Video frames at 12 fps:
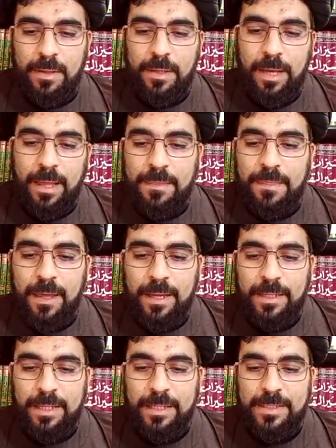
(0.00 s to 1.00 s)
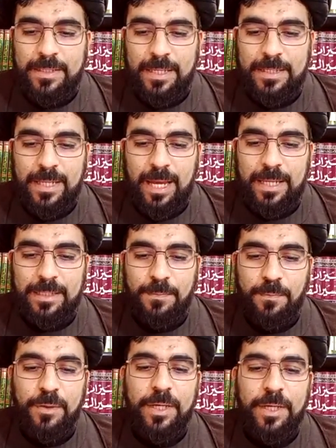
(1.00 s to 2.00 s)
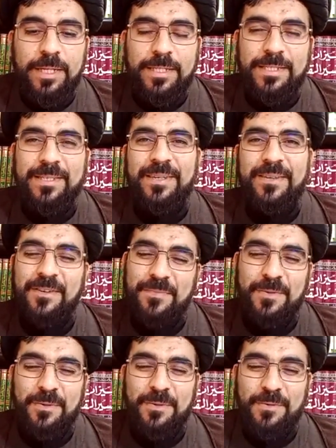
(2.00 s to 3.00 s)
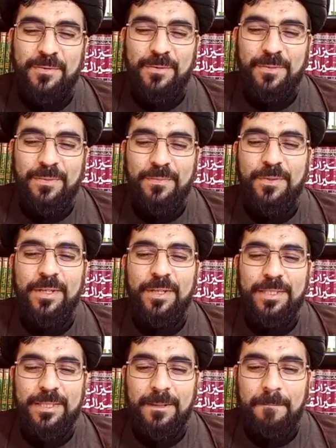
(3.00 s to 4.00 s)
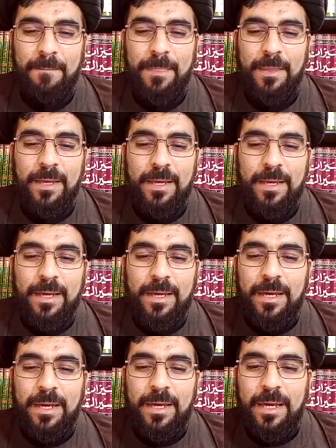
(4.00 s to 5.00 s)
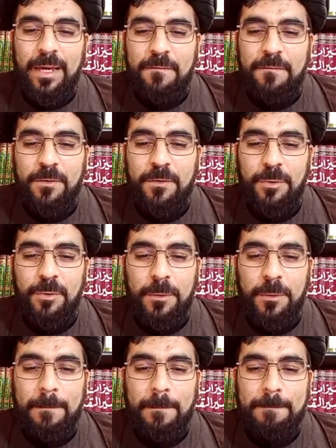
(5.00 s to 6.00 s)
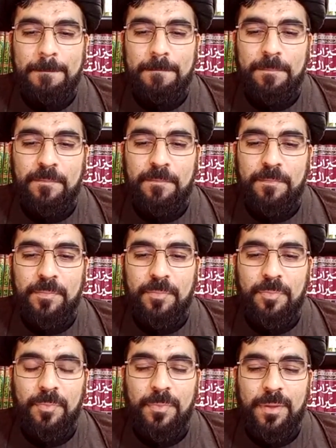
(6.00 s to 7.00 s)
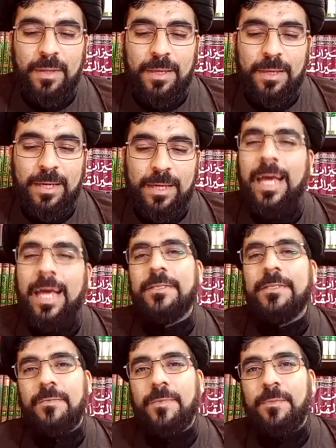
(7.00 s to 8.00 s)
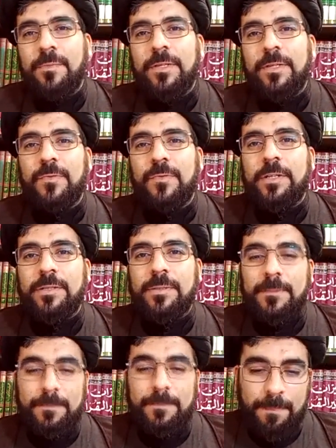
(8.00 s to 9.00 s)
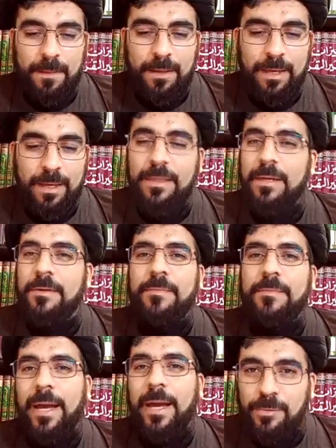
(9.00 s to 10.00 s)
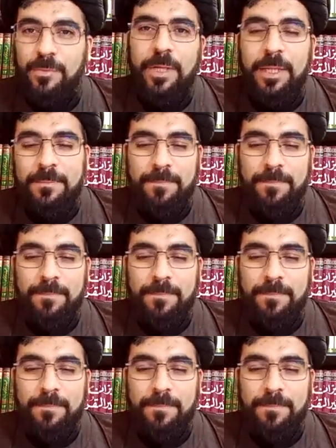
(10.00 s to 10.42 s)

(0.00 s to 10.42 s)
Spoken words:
And then he says that, please, very beautiful, please, if you can answer me, please write a letter back to me.